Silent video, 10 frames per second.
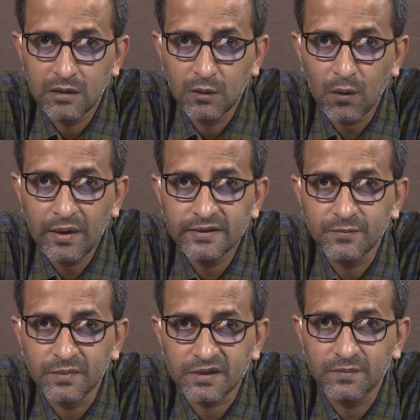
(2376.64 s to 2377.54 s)

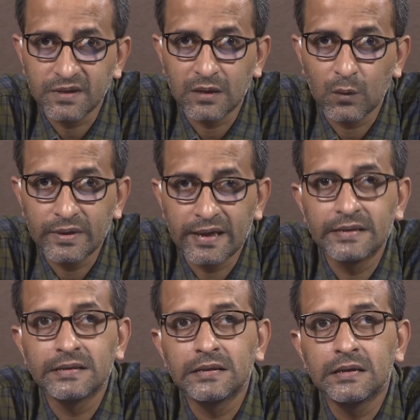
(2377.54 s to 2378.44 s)
knowledge must be
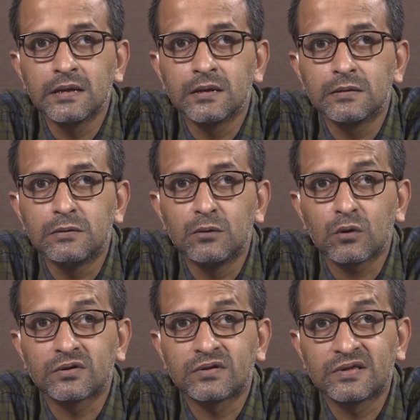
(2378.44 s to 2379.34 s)
grounded
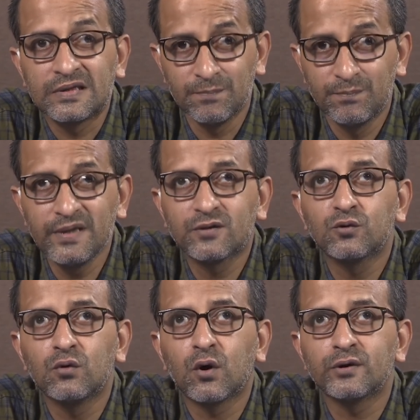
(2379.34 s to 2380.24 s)
not simply
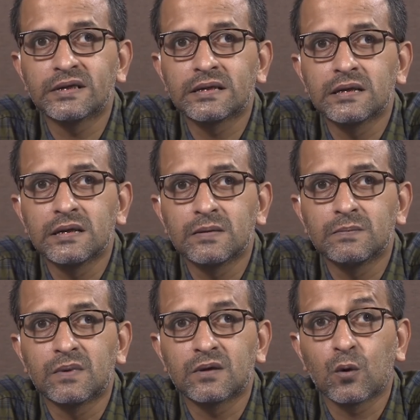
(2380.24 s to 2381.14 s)
through logic,
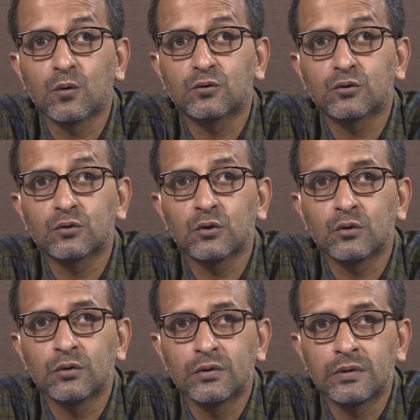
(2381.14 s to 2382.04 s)
but
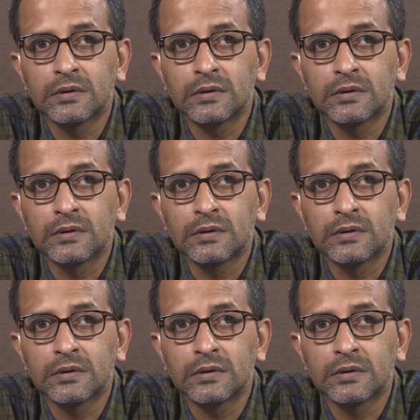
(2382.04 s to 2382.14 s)
also